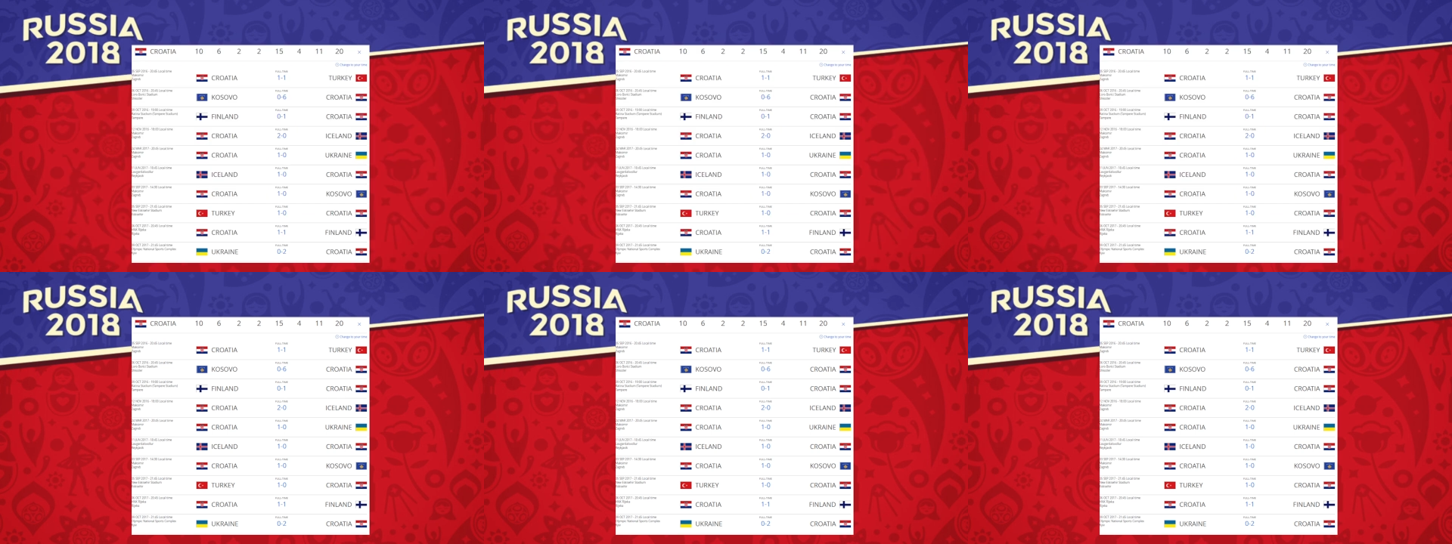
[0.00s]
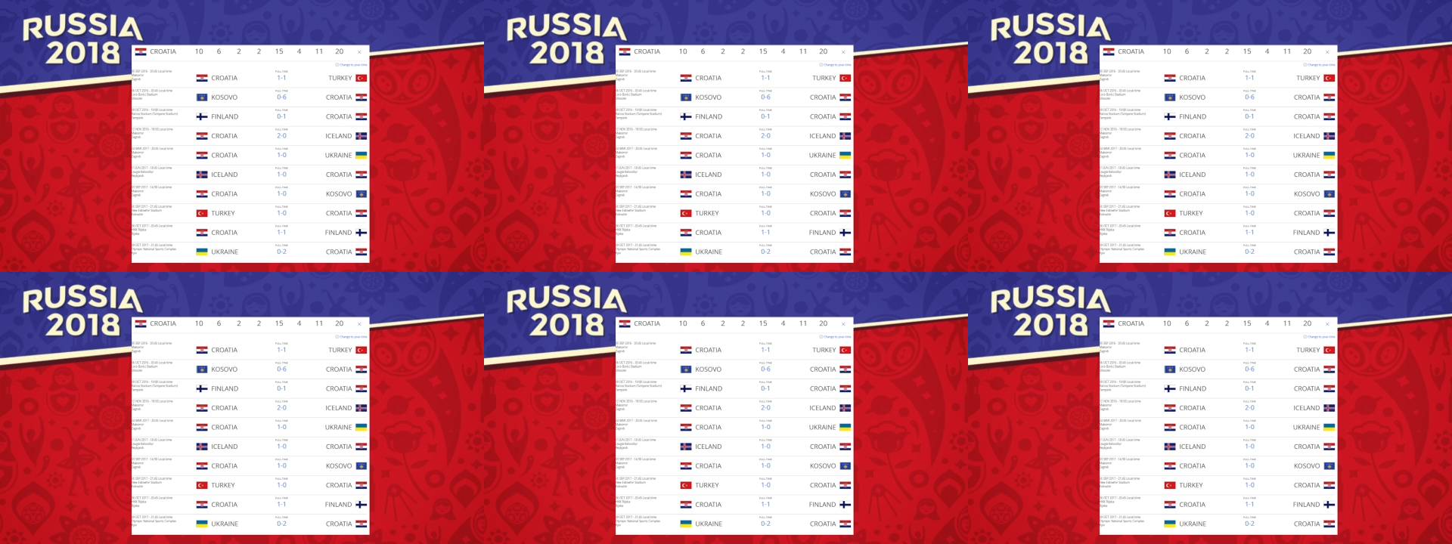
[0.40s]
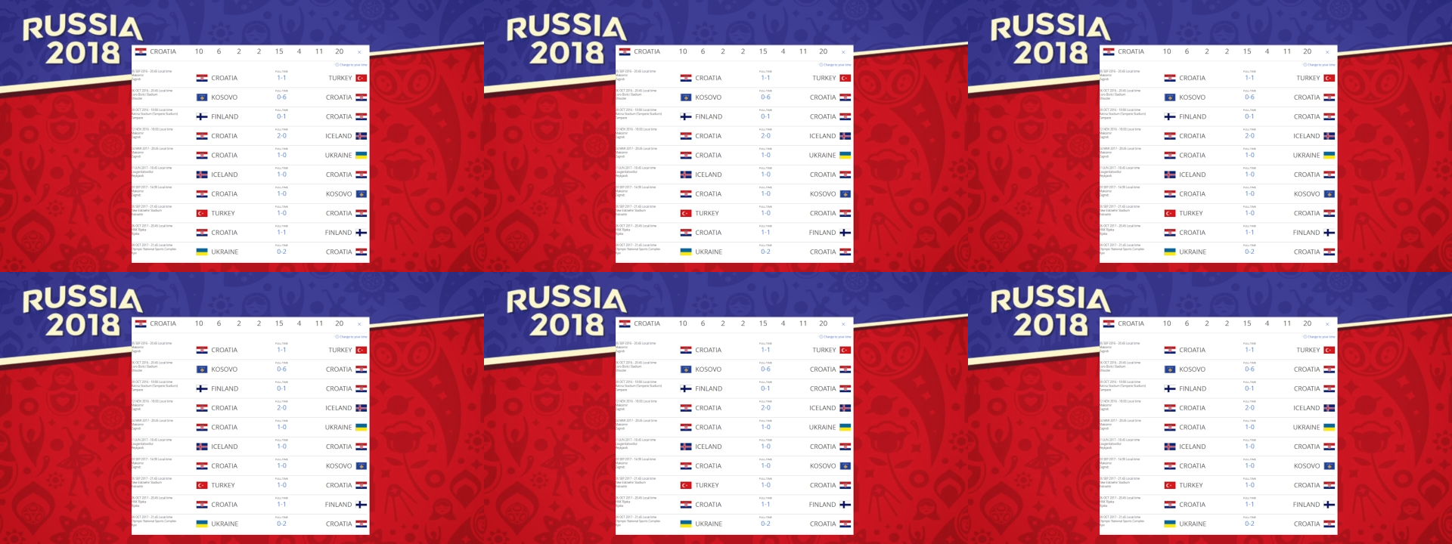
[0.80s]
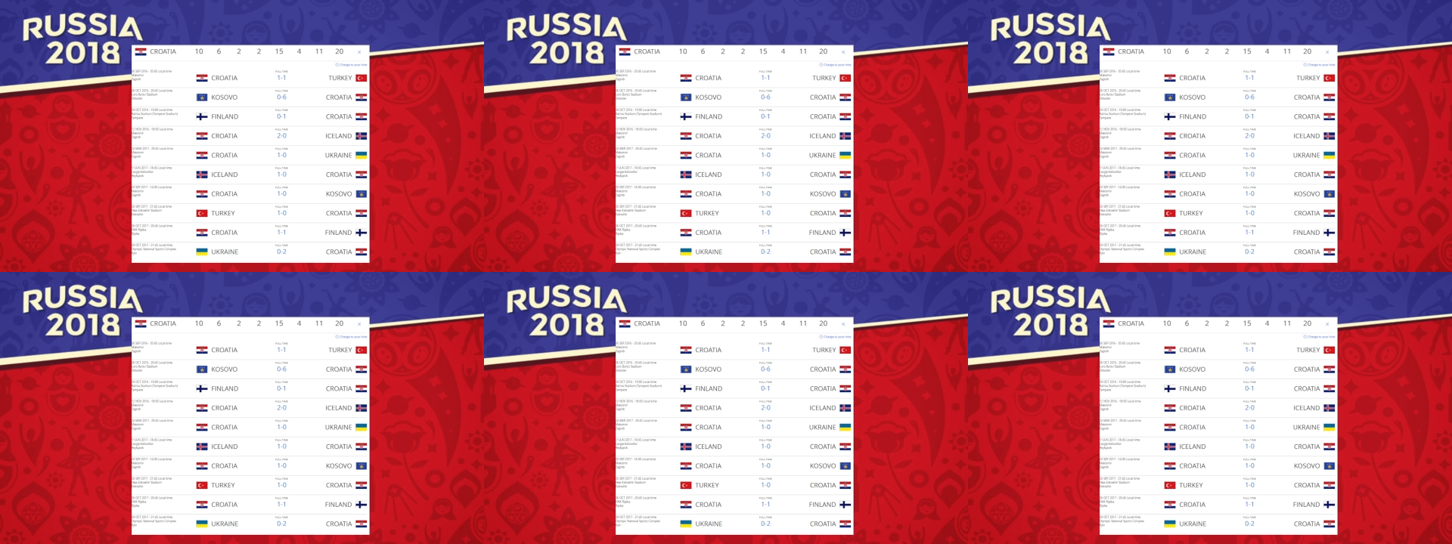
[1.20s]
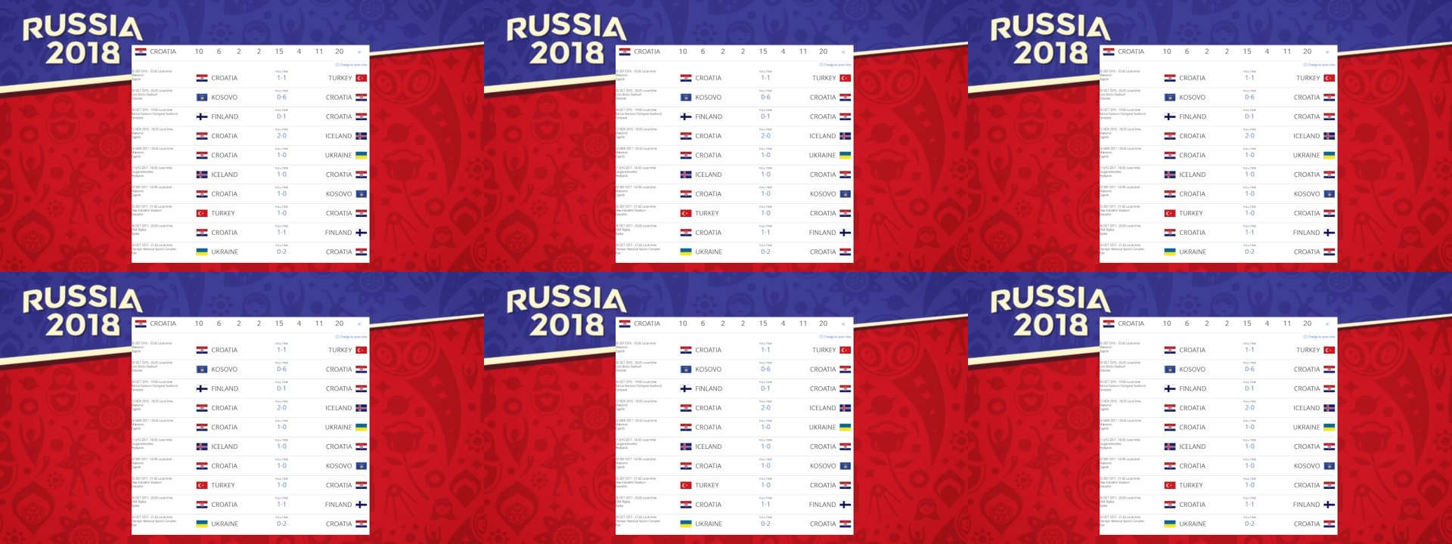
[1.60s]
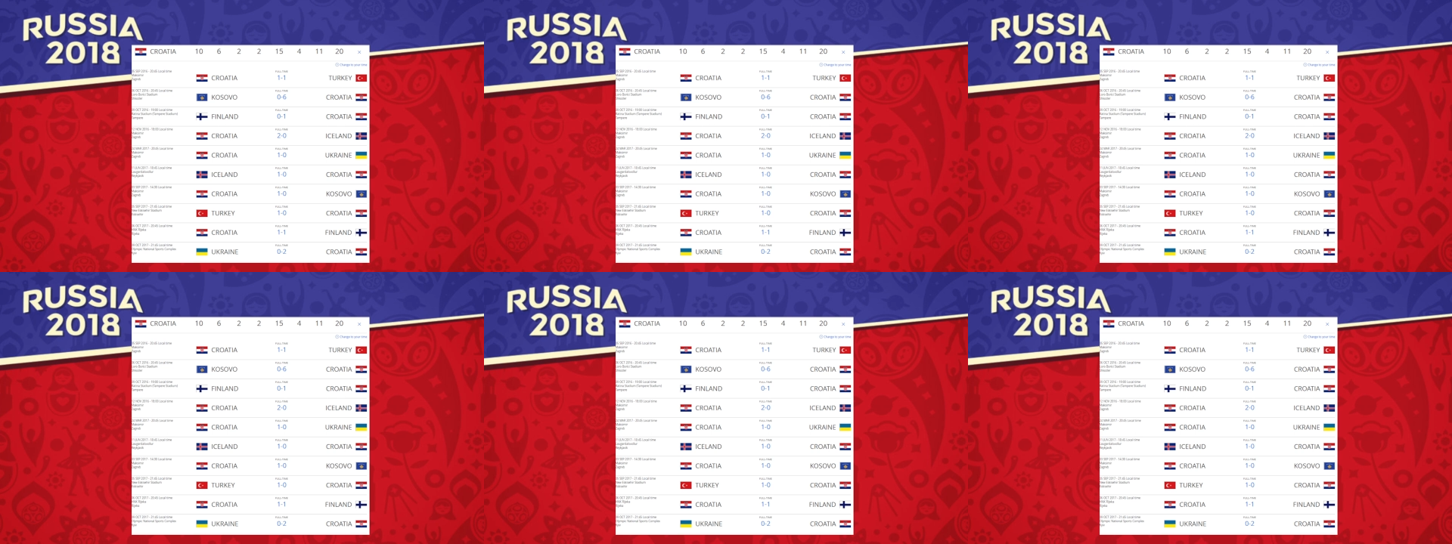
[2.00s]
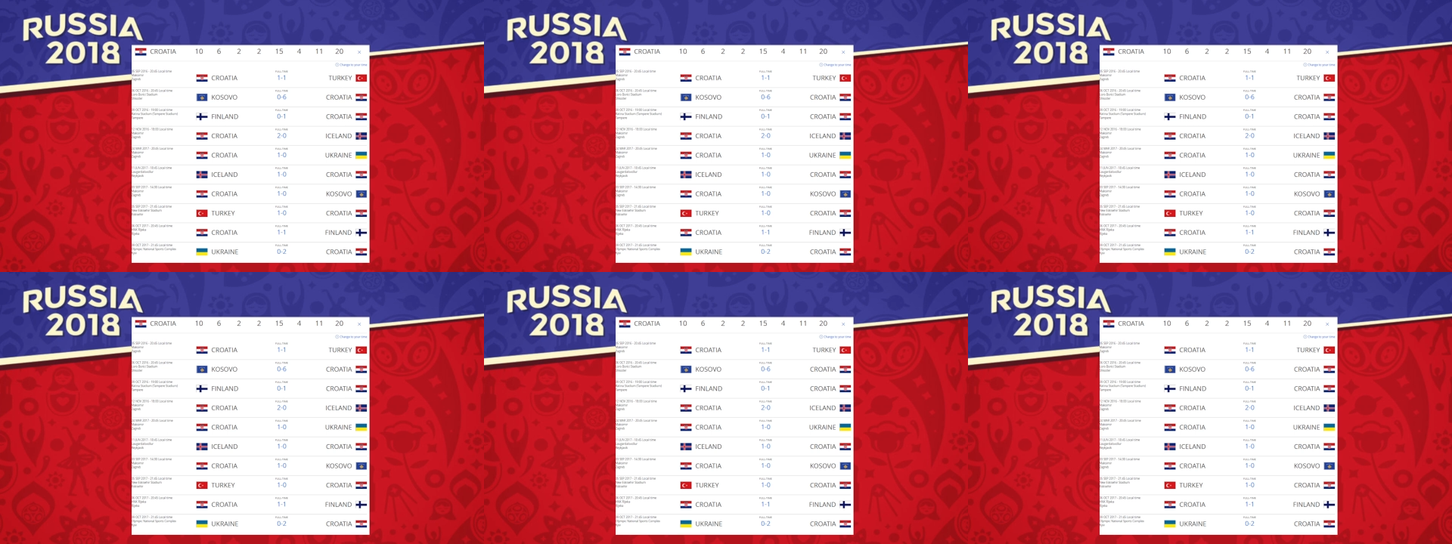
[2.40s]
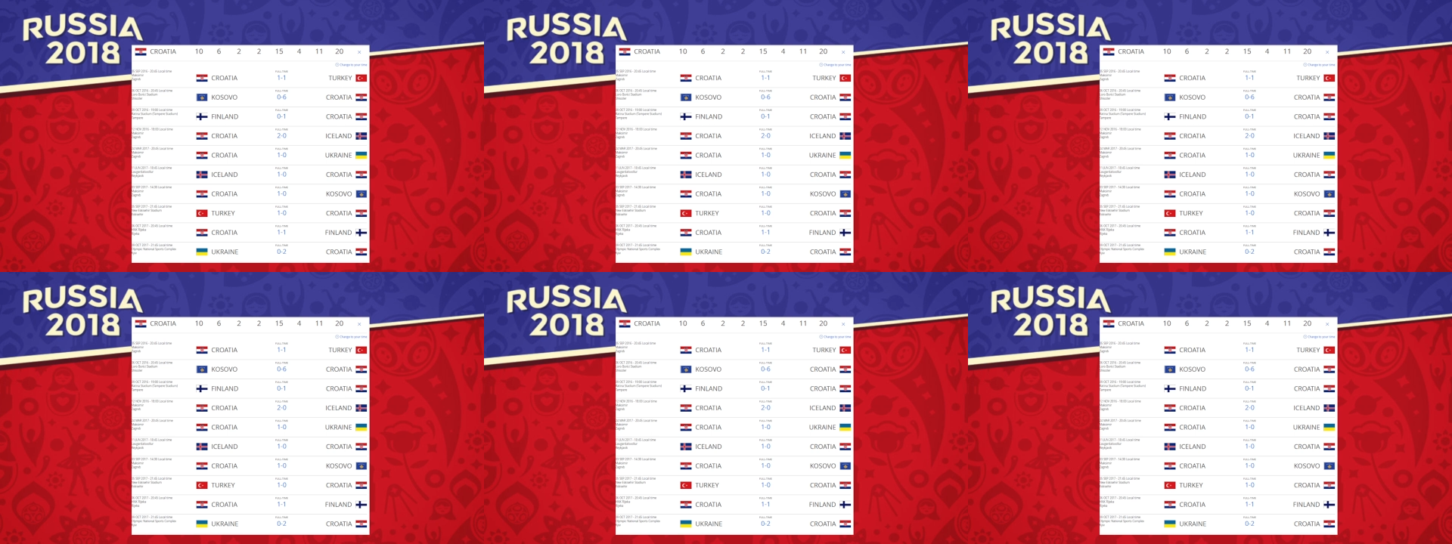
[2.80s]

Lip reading: No face is visible, so there are no lips to read.